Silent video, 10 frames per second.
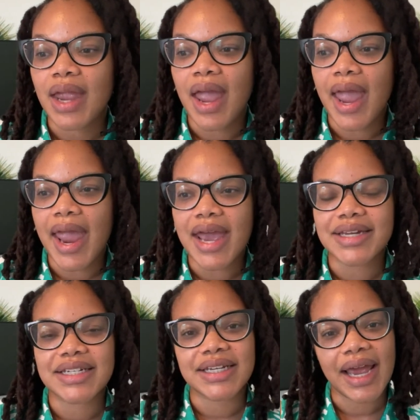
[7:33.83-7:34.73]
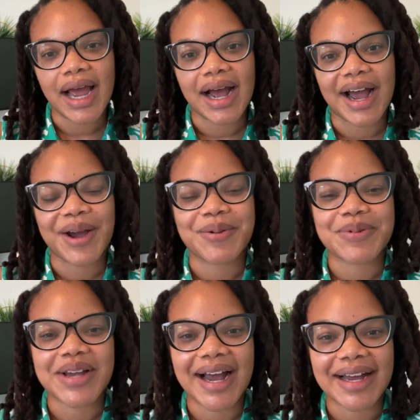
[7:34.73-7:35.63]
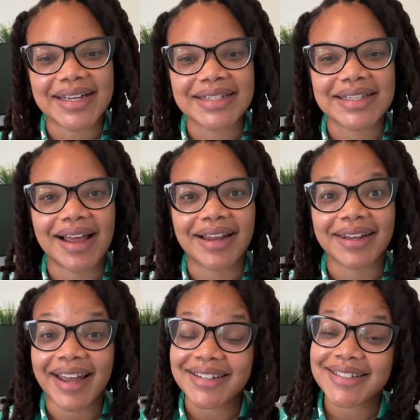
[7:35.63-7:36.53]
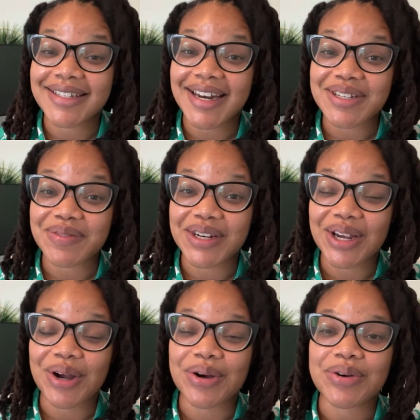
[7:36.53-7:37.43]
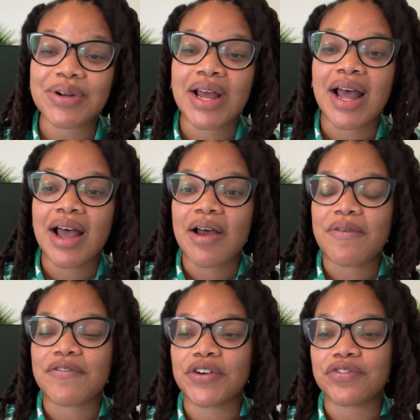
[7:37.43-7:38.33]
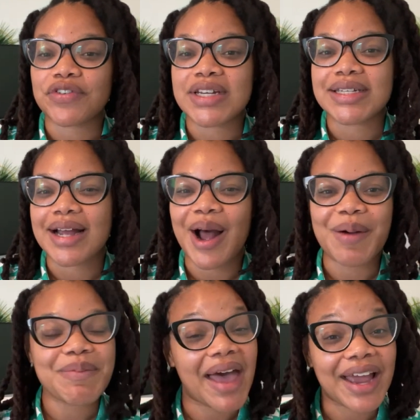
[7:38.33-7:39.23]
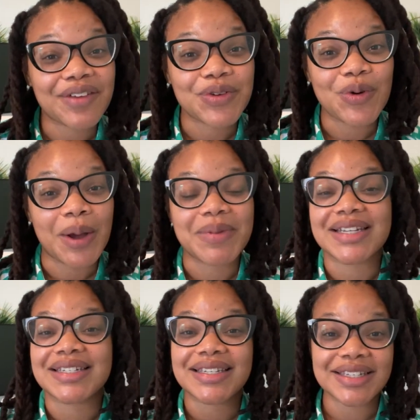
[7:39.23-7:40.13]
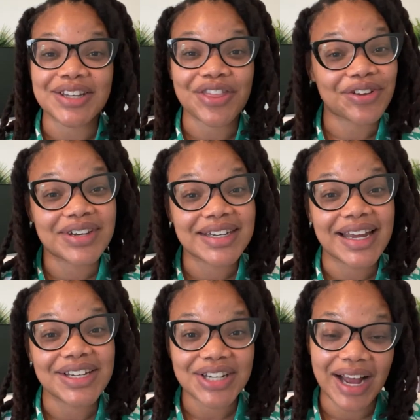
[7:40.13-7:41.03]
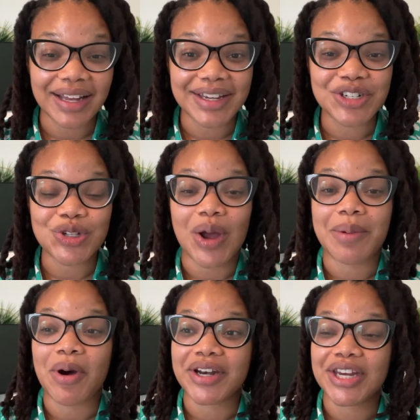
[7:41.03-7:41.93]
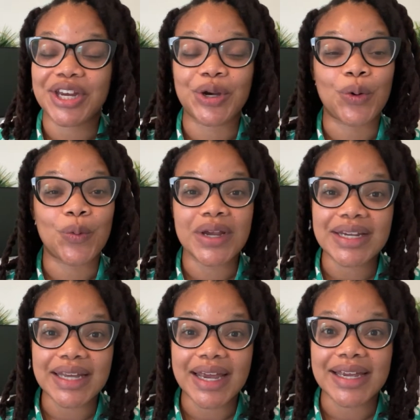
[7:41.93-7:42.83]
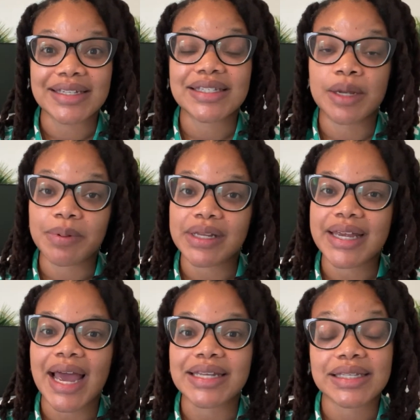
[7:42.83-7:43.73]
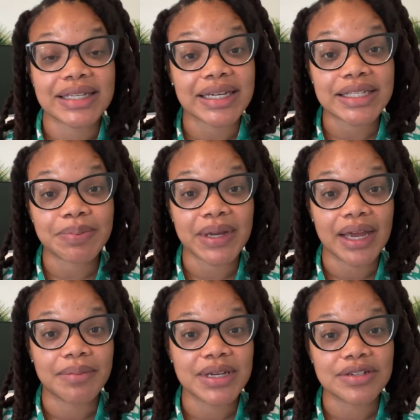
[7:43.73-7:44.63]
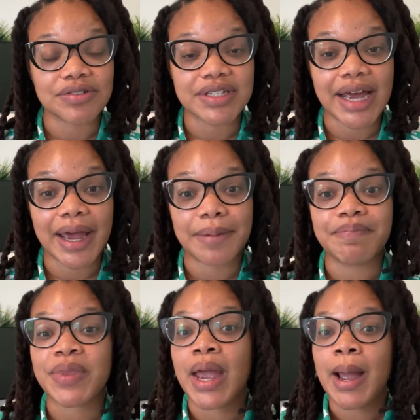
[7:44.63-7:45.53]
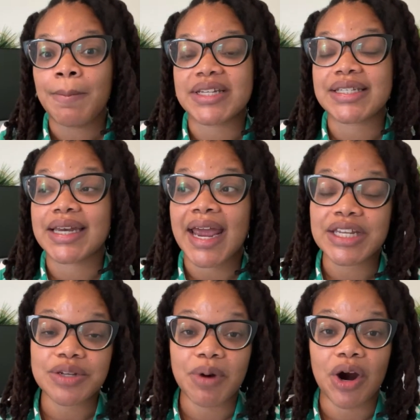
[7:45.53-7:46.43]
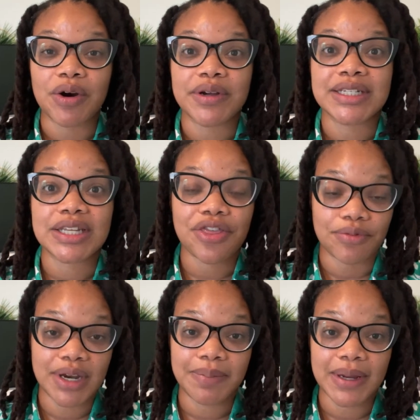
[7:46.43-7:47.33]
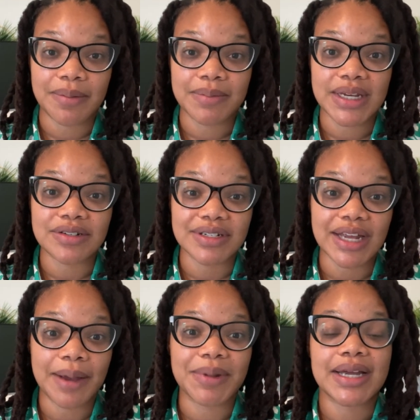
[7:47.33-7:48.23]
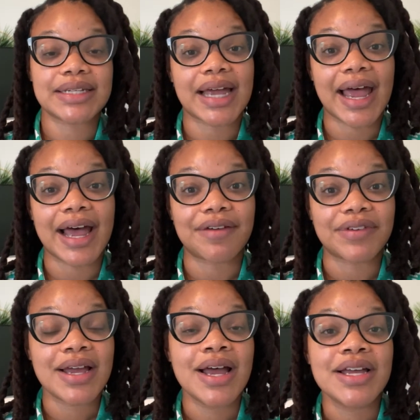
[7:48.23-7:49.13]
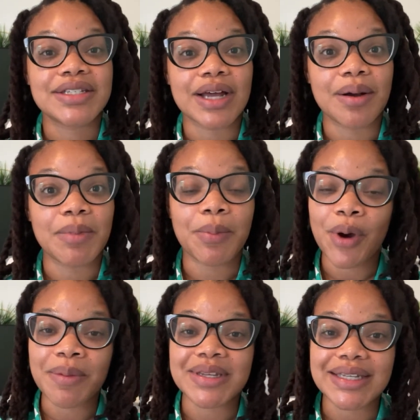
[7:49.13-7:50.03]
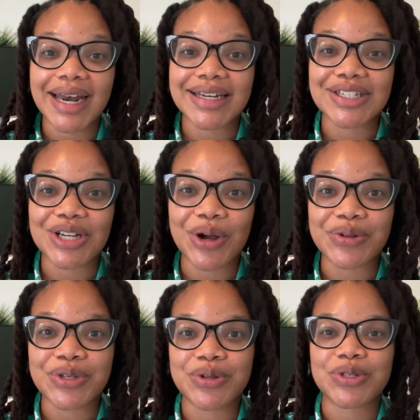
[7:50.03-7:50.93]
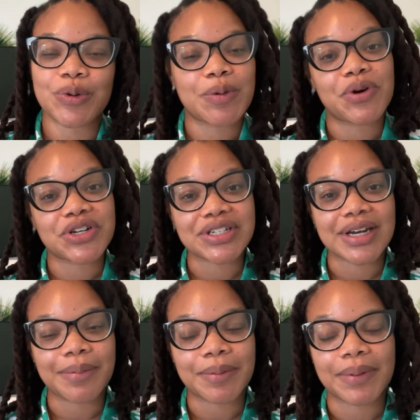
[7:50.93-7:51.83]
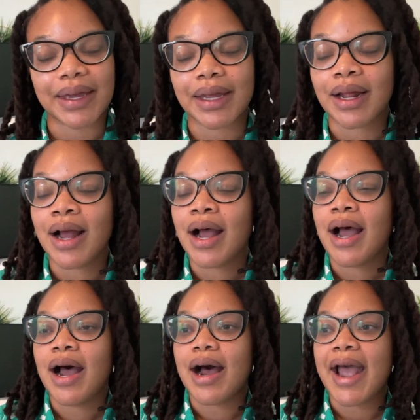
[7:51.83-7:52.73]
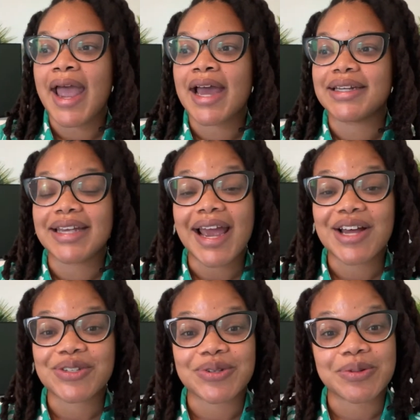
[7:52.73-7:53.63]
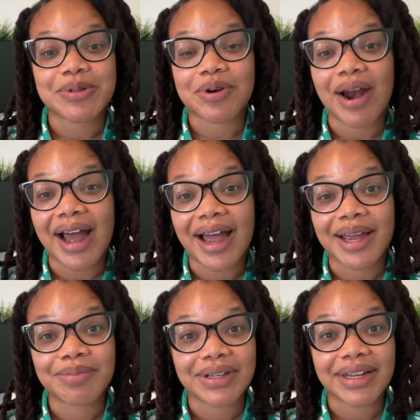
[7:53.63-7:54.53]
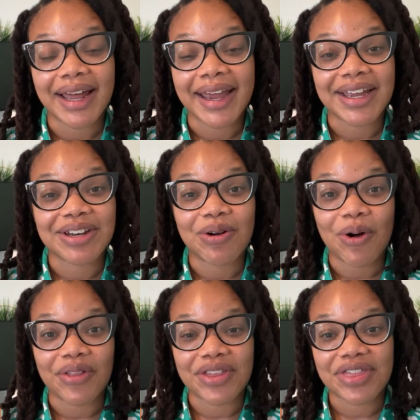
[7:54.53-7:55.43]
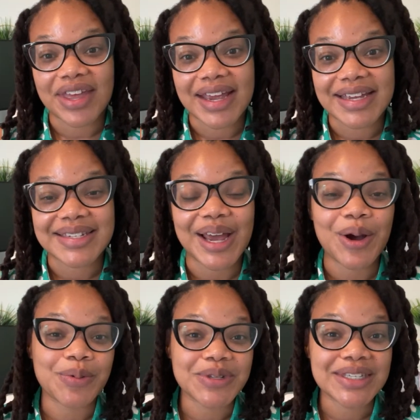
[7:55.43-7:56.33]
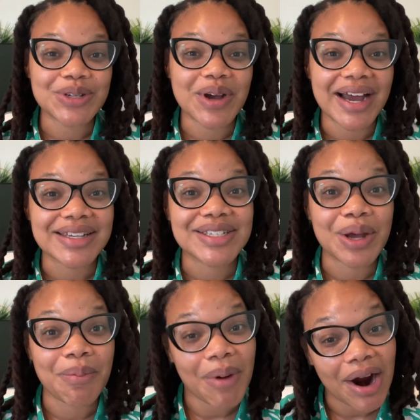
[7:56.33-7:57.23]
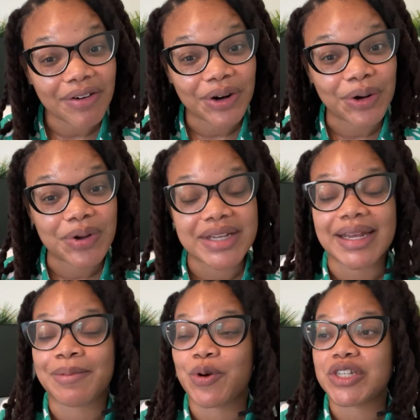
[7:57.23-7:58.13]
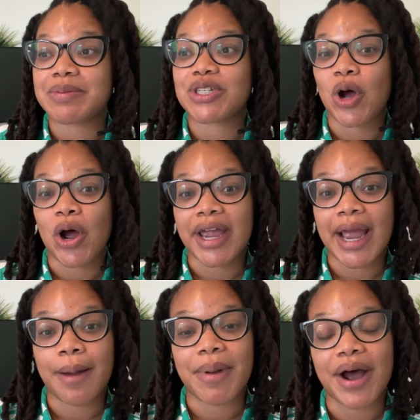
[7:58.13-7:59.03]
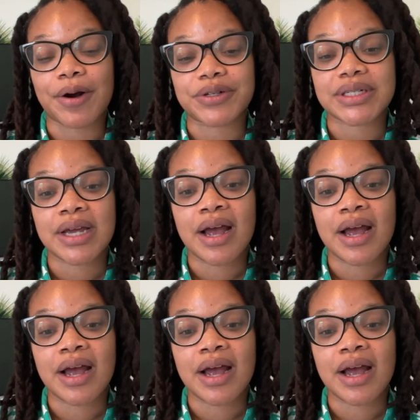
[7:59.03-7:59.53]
And yeah, I hope you guys liked today's video. Feel free to come back if you want because this is a 30-day challenge. So I'm on here weekdays, typically at 6 p.m. Eastern time. But today and tomorrow is 3 p.m. Eastern time because I have some appointments that I need to go to. So we pushed it up a bit. And yeah, so subscribe, like, and all the things. I hope to see you guys tomorrow because I'm going to be talking about